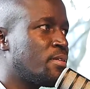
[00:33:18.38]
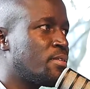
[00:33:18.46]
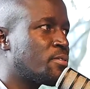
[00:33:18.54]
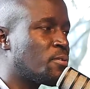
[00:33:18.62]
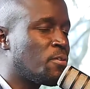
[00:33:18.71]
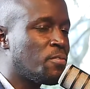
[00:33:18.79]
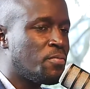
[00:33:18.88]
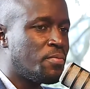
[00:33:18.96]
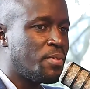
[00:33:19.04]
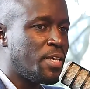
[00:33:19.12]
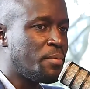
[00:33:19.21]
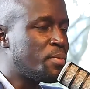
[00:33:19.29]
solve
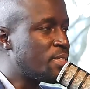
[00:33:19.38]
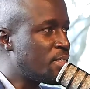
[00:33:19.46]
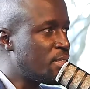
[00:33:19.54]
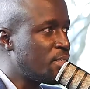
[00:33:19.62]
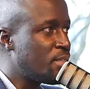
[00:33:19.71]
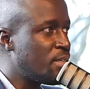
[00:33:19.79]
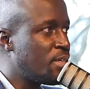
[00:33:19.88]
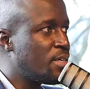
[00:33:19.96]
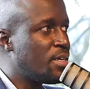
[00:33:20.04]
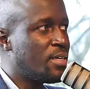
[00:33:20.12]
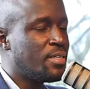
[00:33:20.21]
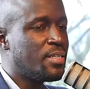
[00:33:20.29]
ABC,
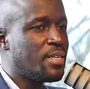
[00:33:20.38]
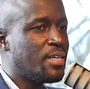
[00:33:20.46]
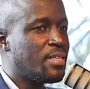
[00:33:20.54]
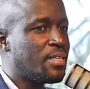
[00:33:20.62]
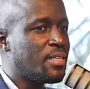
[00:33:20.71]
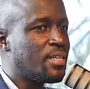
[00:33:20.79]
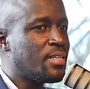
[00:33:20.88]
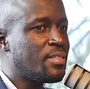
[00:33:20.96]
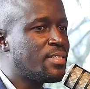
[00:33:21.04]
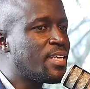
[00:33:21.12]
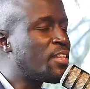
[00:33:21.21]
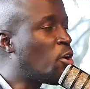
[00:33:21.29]
and
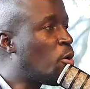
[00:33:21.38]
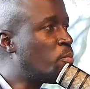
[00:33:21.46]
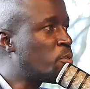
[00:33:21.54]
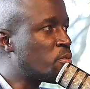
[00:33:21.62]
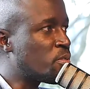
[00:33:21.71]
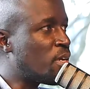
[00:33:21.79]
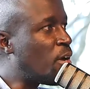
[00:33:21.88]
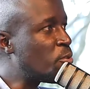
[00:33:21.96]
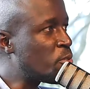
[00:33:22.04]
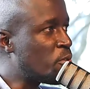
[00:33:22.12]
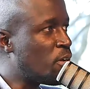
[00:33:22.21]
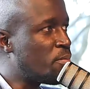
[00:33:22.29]
these are the options on how
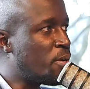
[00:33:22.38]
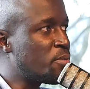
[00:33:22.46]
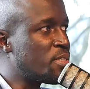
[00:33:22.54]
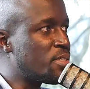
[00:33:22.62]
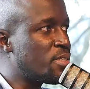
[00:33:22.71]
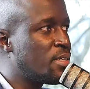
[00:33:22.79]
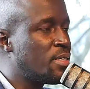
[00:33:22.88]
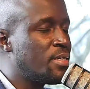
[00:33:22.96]
to go about it.